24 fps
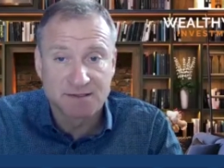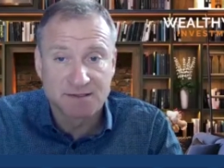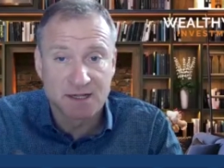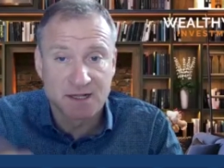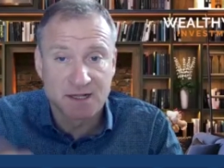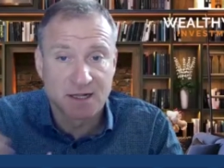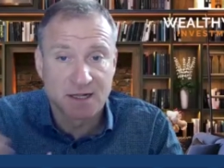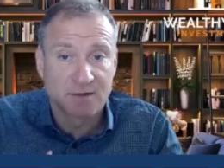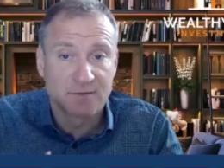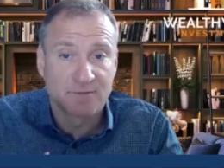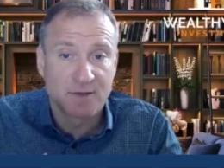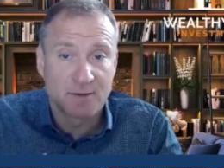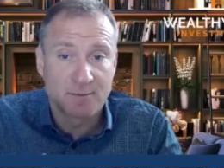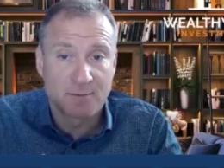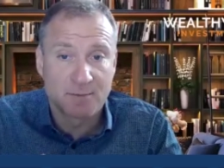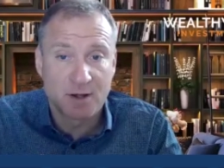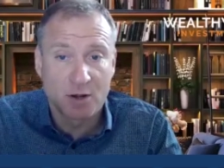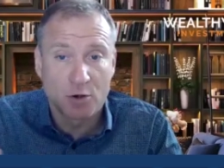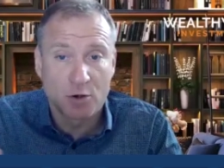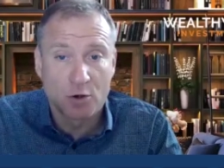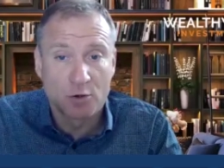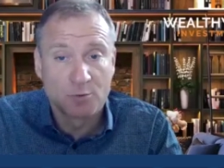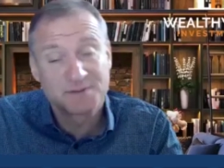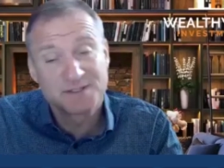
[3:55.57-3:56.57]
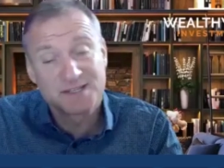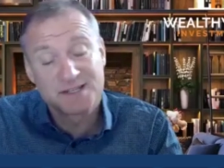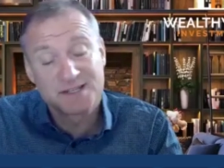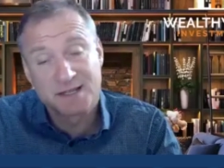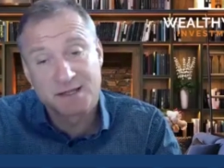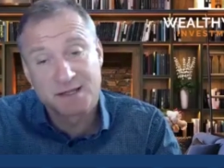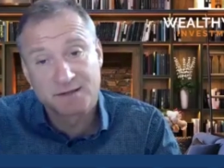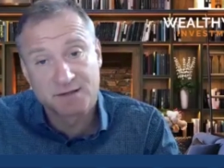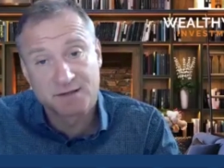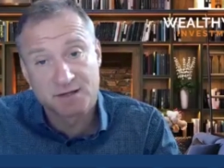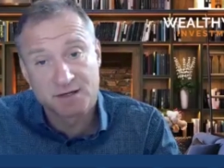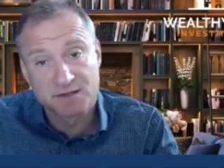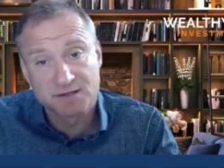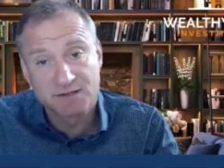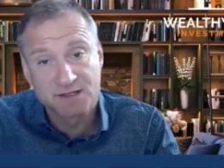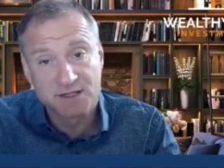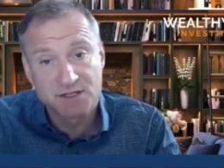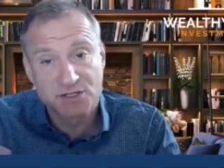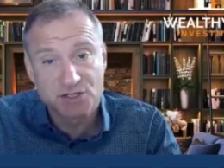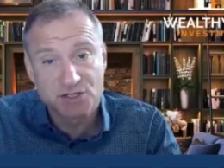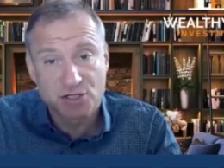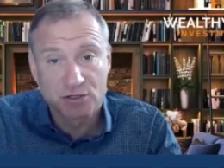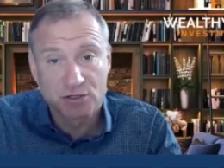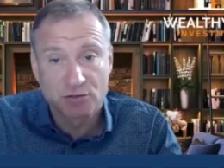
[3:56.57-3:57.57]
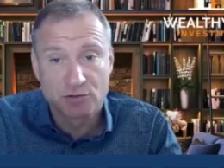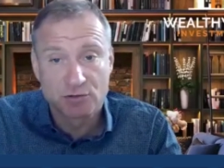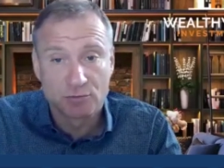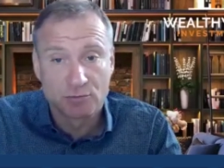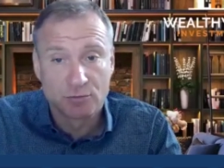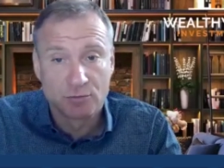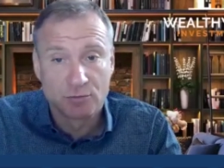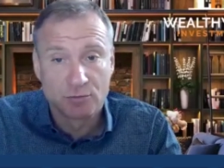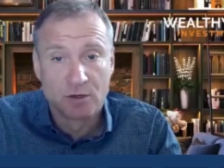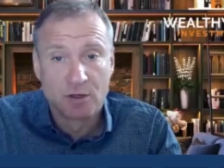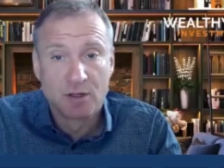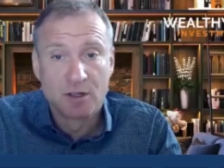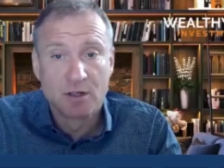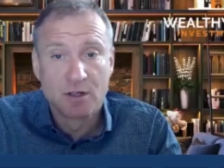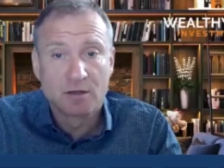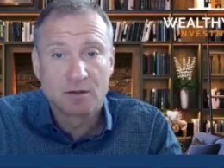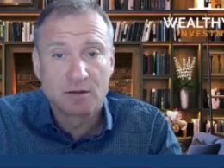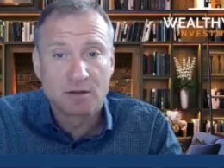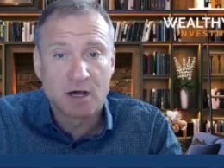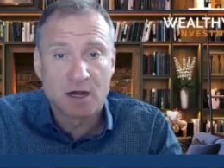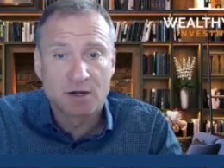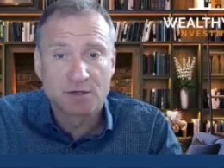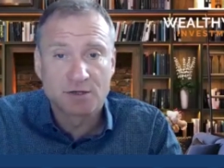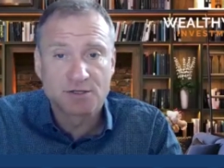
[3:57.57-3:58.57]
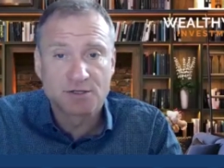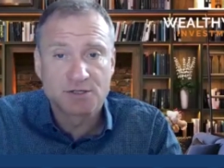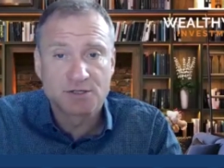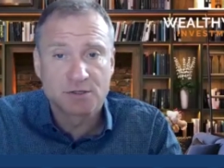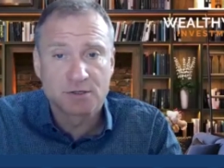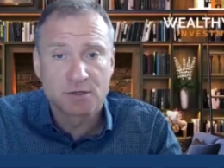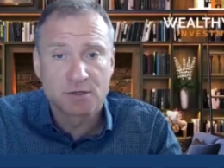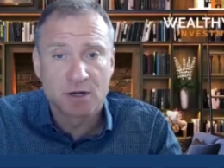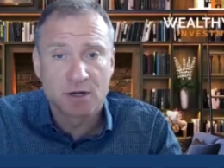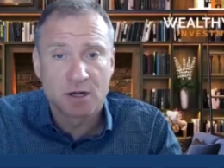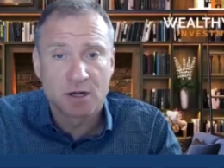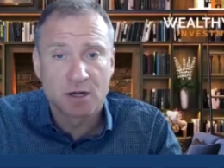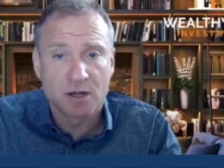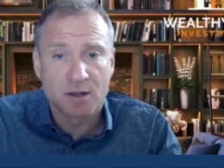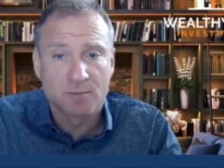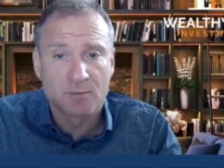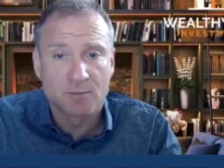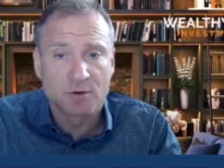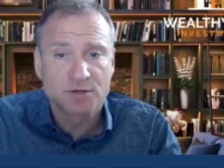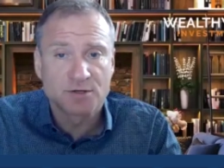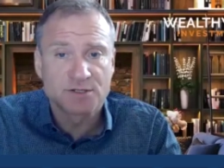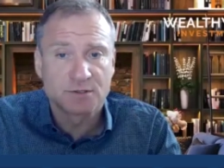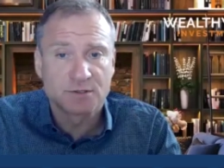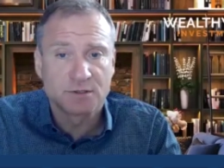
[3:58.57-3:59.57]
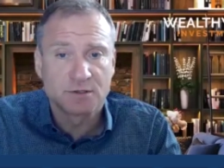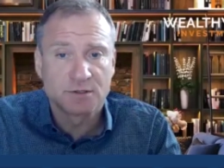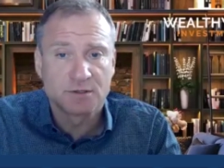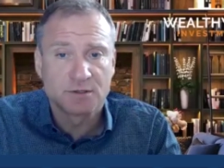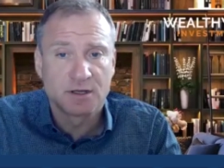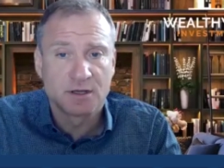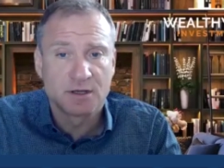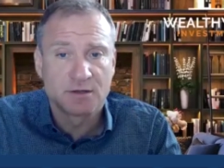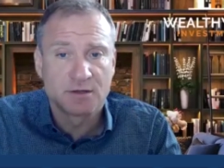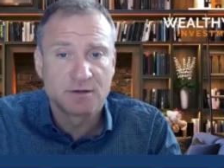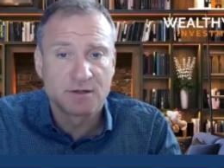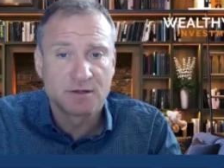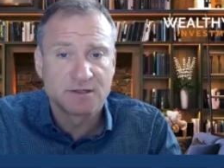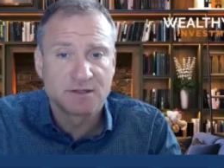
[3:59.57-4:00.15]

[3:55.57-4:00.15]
single family homes and then transition to larger uh, commercial uh,